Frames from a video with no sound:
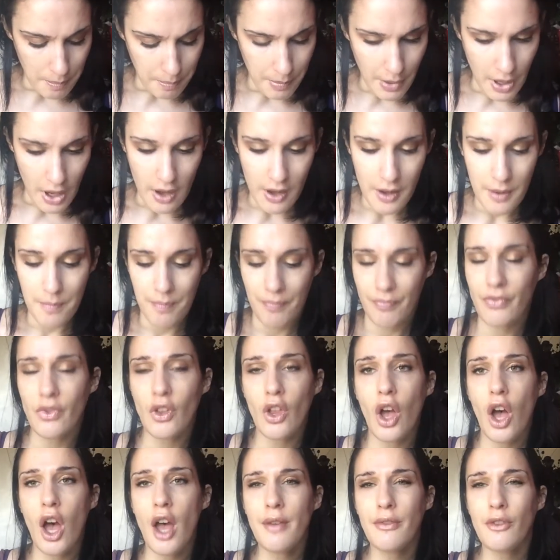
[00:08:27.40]
but
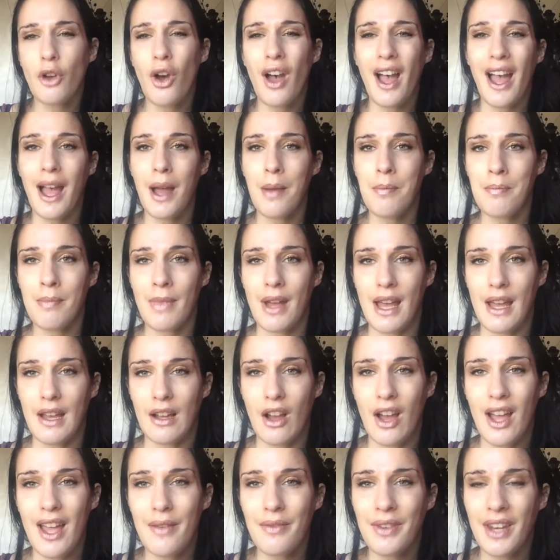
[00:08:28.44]
I've got a handbag.
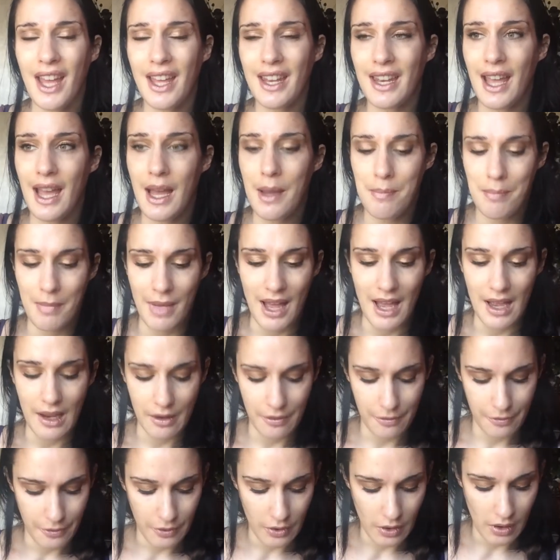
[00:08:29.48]
I haven't had a handbag
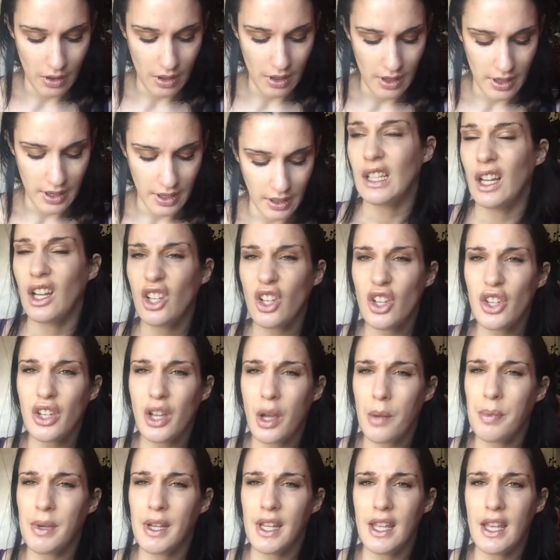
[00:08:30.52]
for like a good
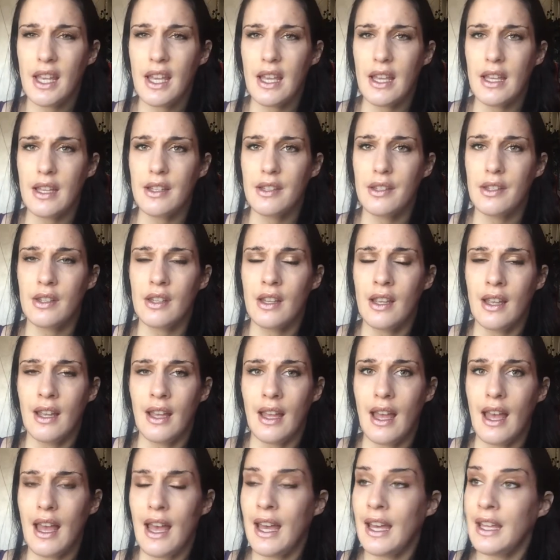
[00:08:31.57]
couple of years,
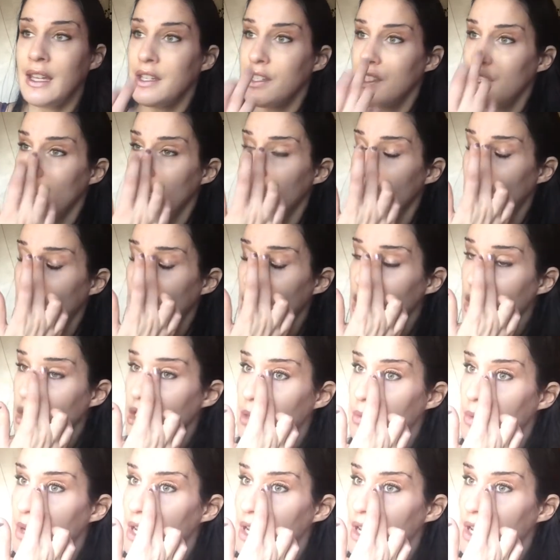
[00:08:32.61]
and it occurred to